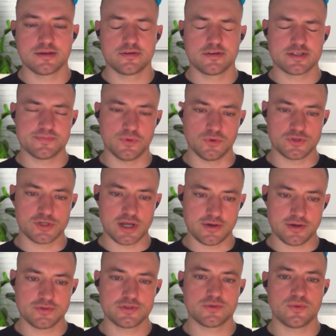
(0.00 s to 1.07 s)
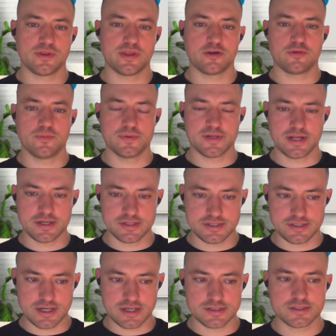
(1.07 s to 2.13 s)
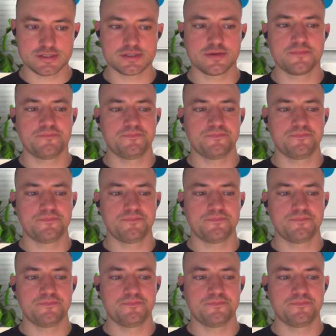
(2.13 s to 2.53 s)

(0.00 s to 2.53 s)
small channels with incrementality tests.